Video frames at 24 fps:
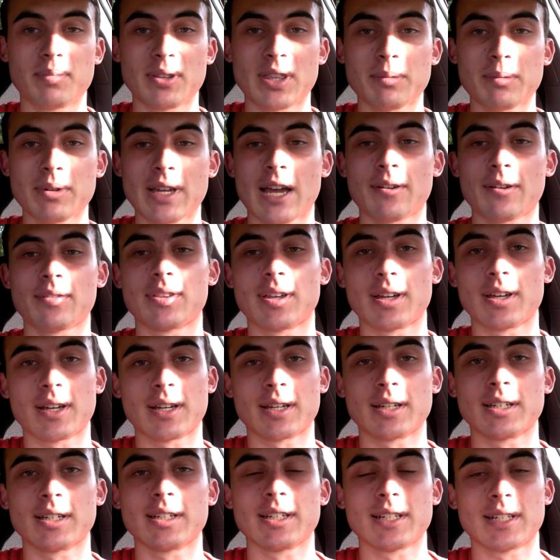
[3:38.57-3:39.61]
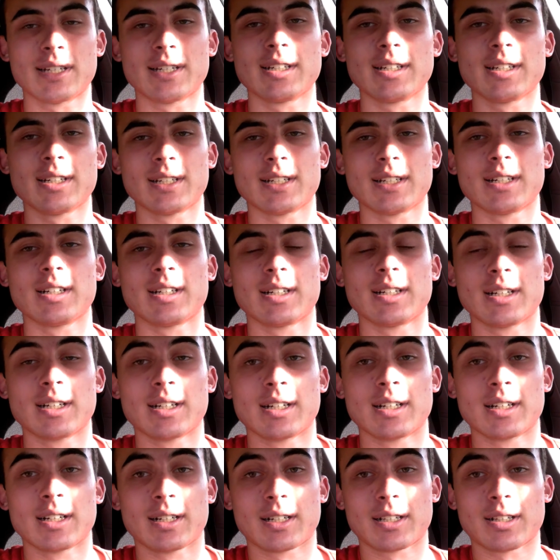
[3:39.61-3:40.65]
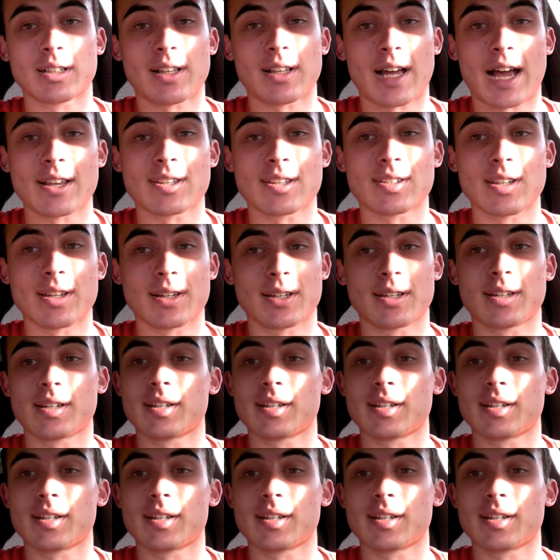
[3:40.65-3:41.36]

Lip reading: we have the classic